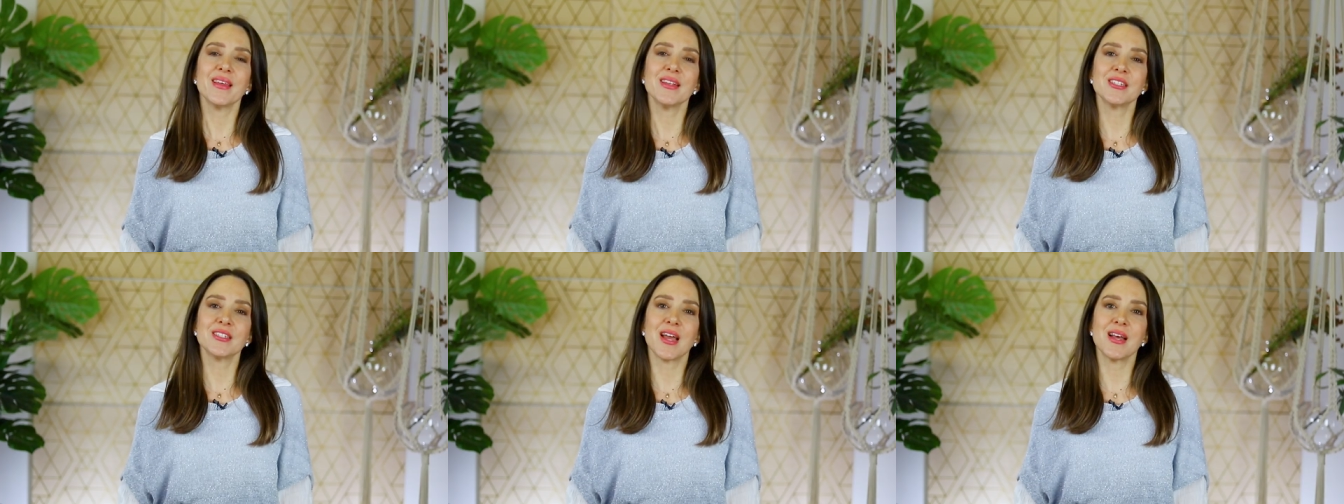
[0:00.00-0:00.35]

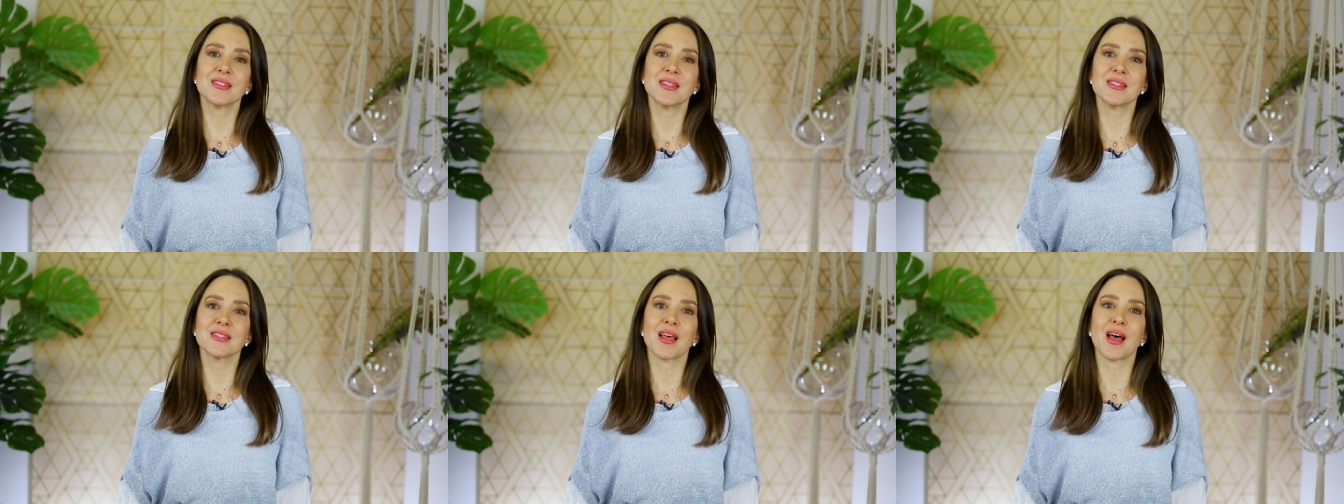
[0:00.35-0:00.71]
then
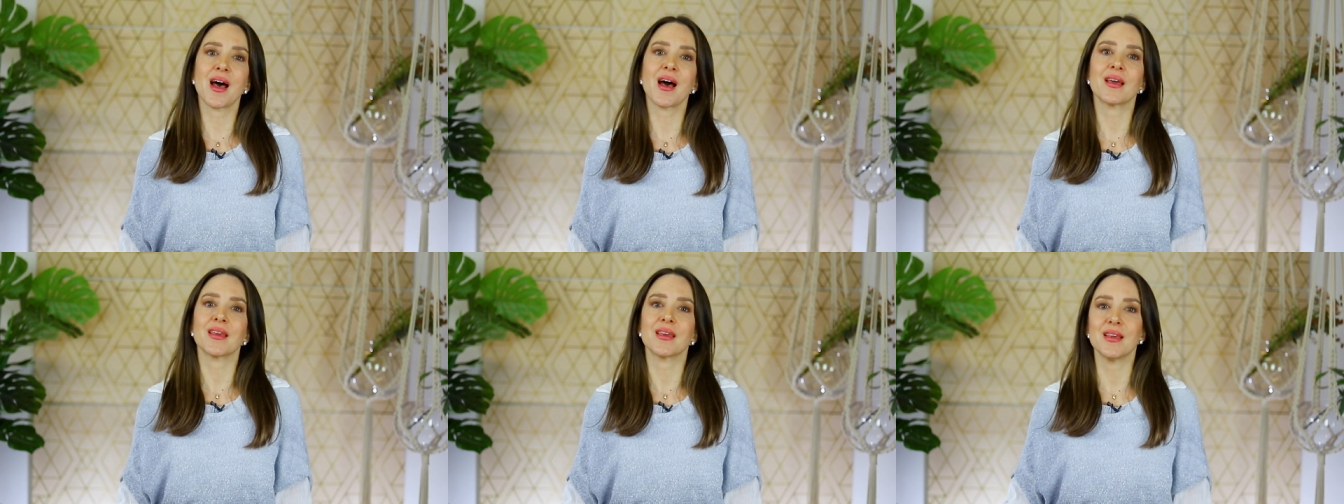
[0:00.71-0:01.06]
chances
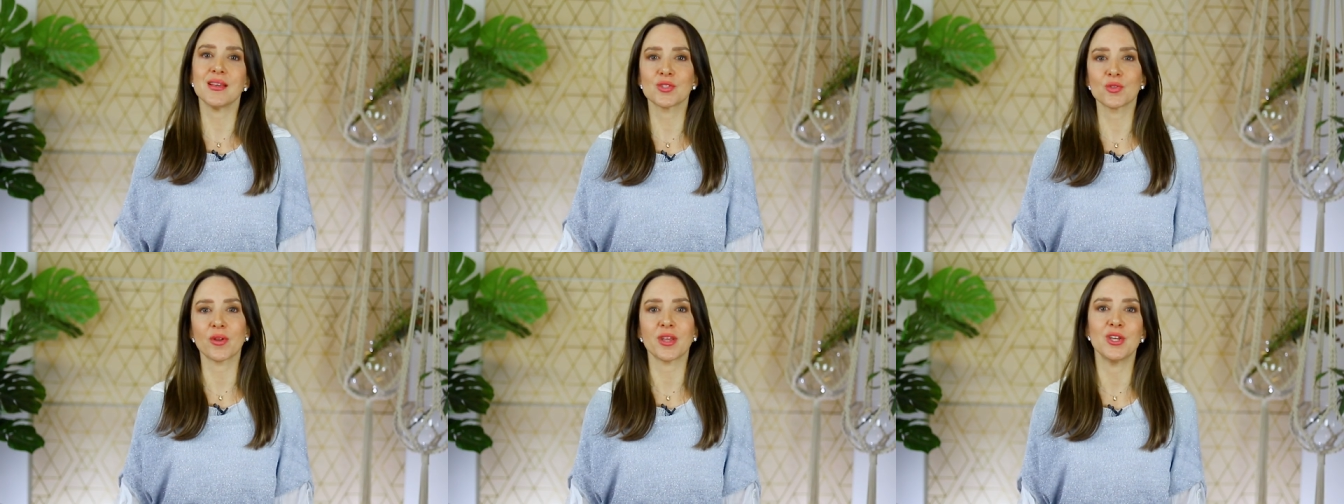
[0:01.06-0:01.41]
are
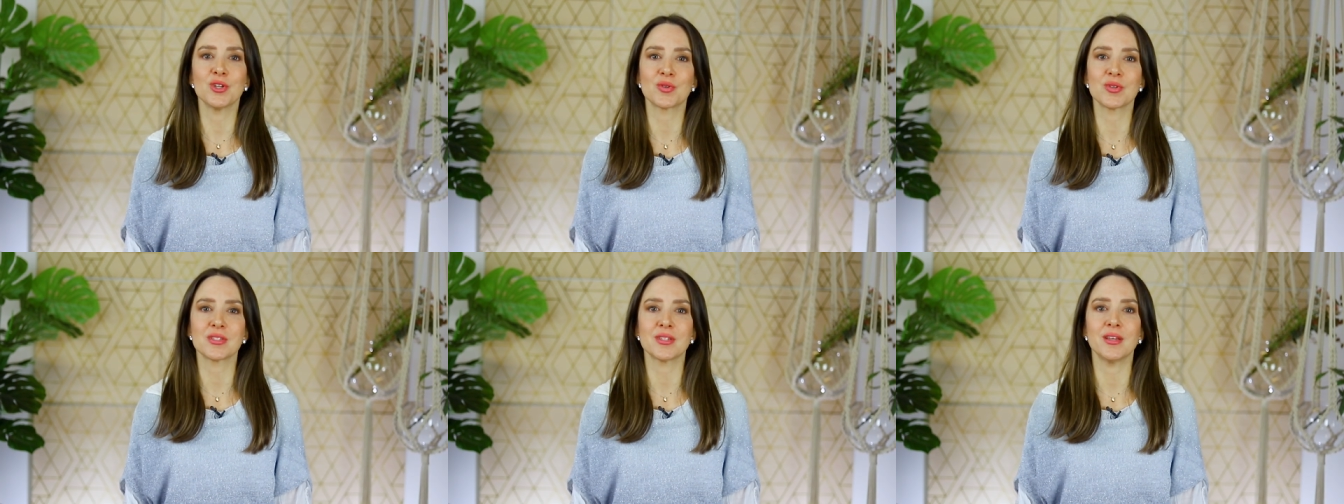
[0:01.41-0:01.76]
he's not
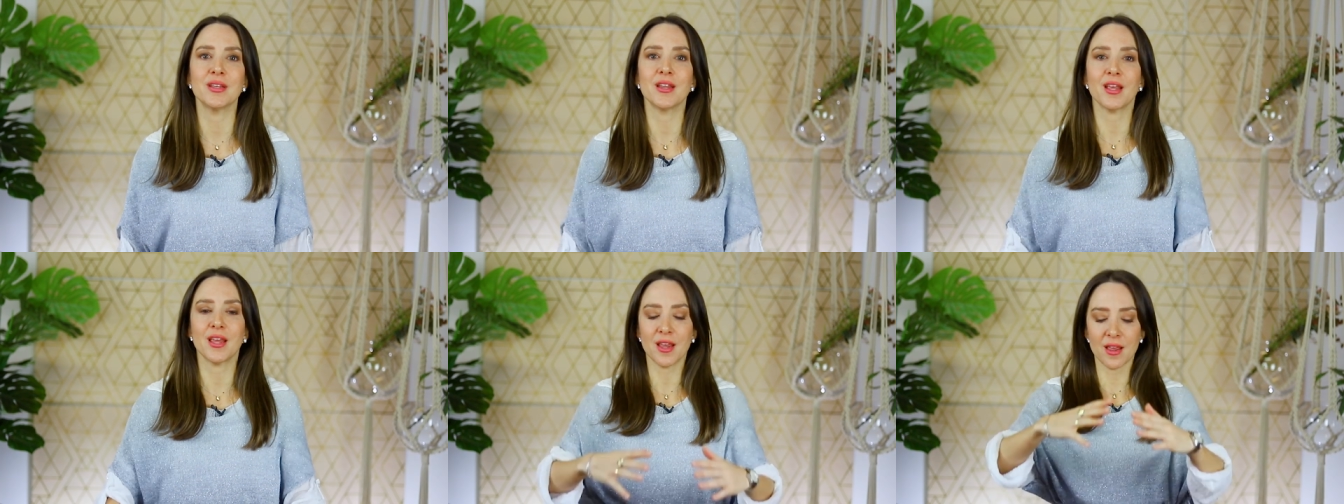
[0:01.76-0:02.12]

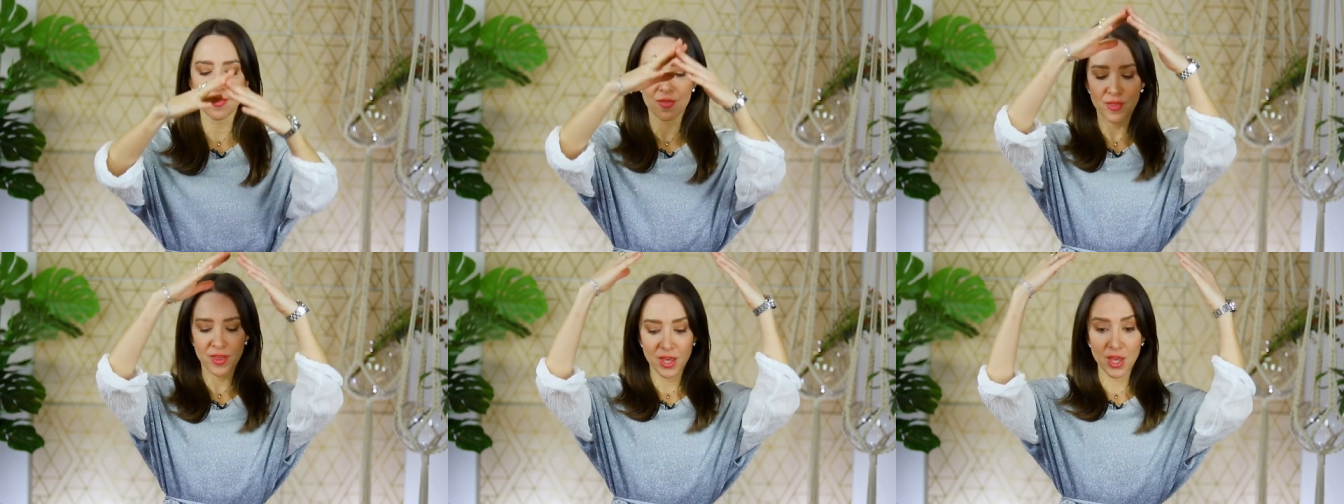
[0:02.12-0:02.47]
interested
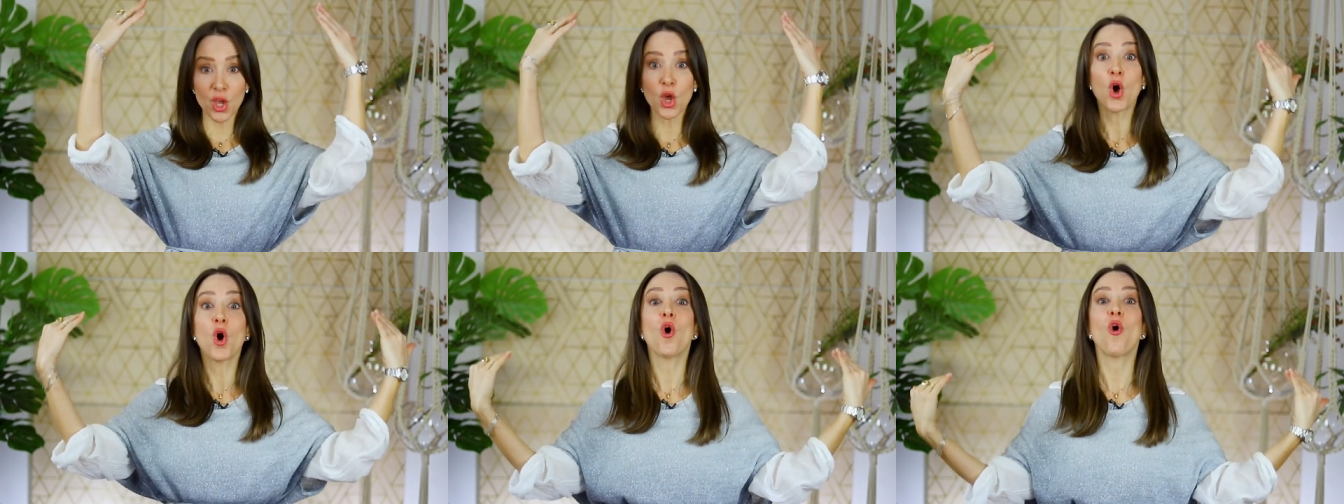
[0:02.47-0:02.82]
in
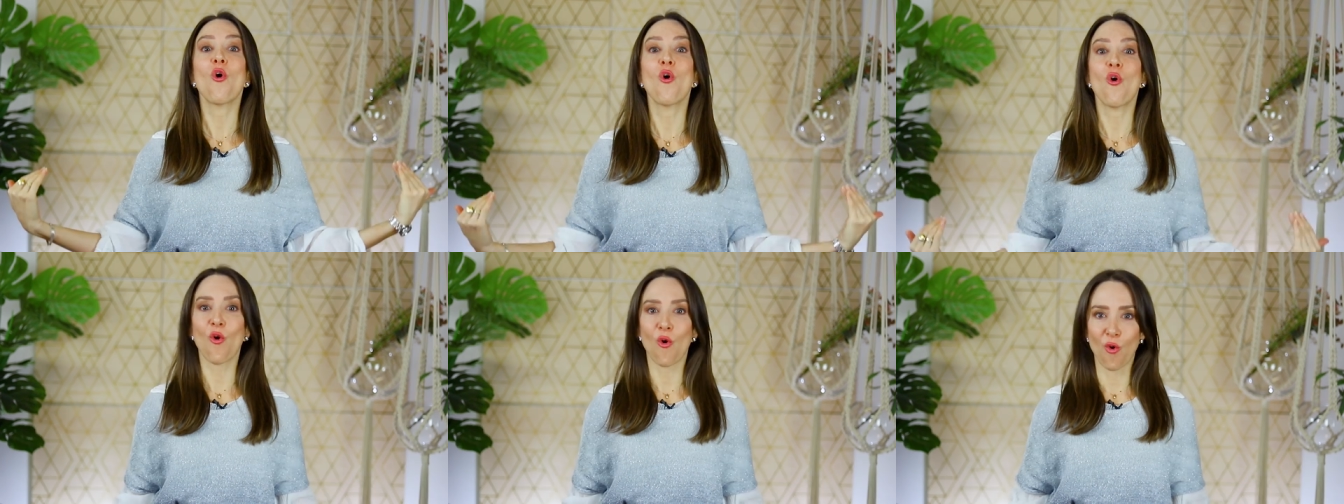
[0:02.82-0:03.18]
the
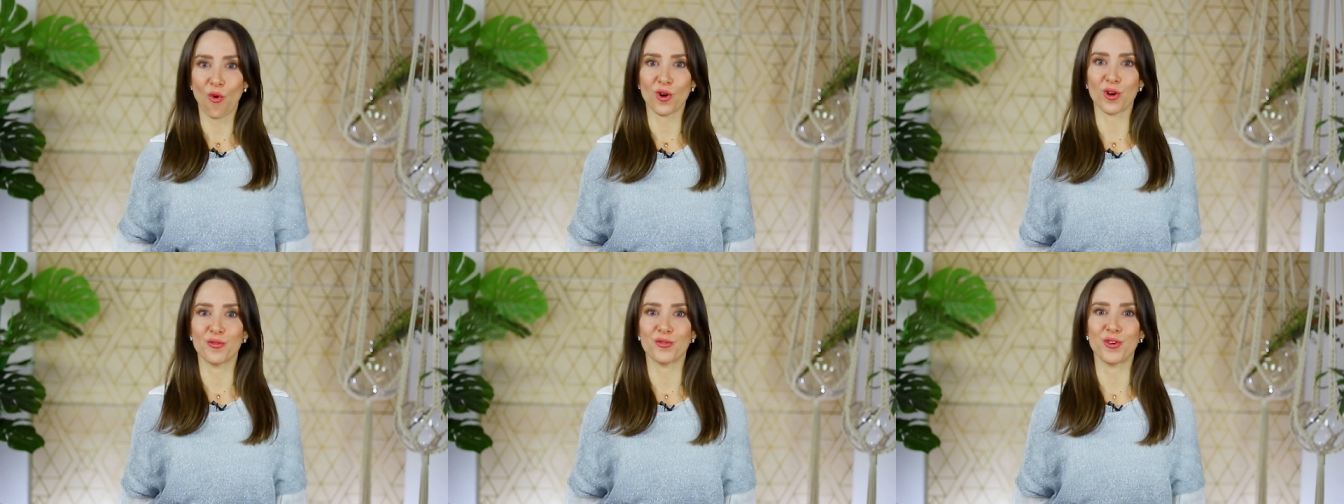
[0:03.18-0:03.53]

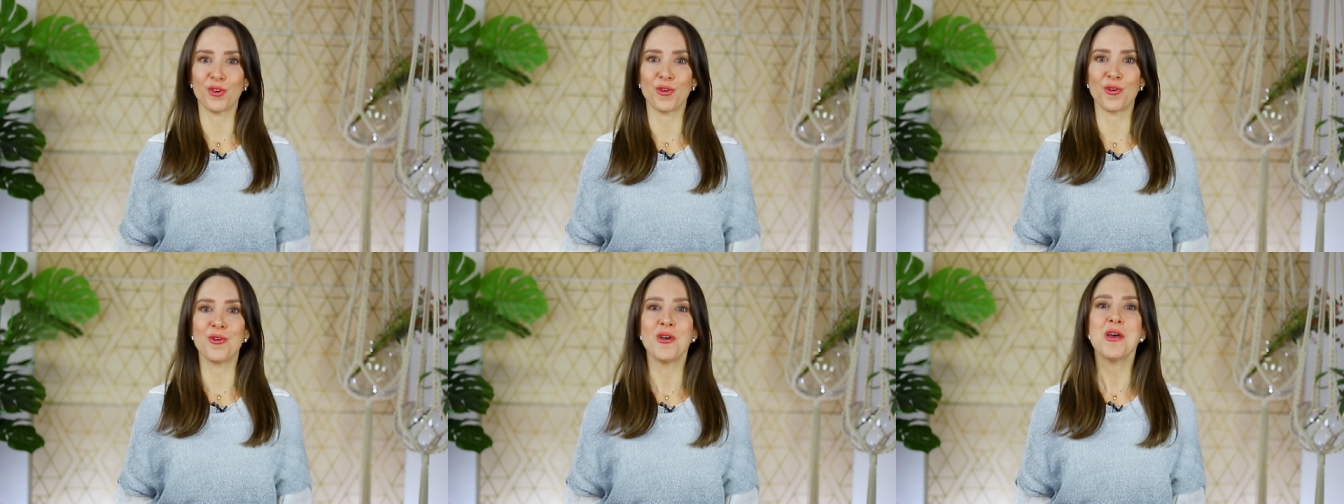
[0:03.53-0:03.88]
all of
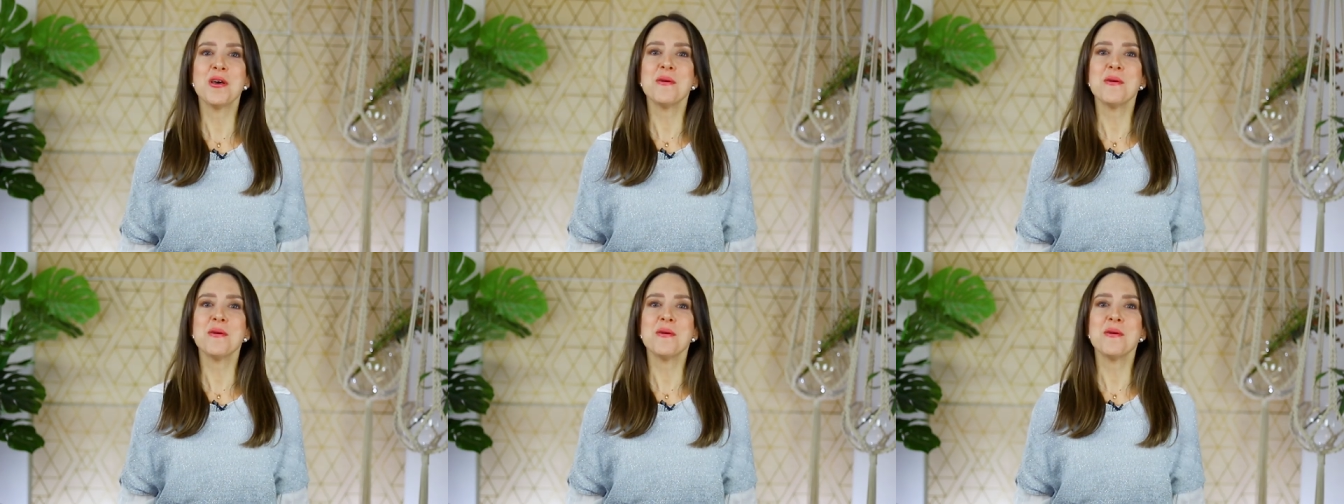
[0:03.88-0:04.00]
you.